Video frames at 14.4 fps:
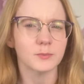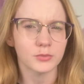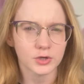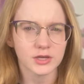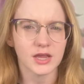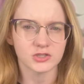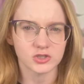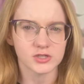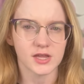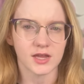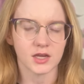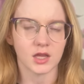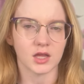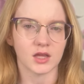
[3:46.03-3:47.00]
a pretty
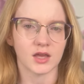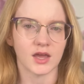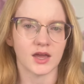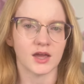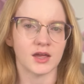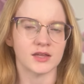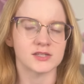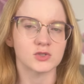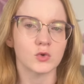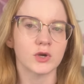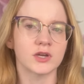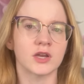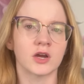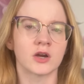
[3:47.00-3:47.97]
entertaining uh,
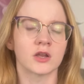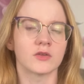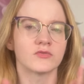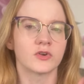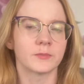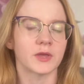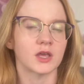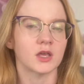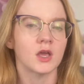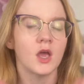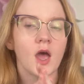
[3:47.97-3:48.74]
story narrative for me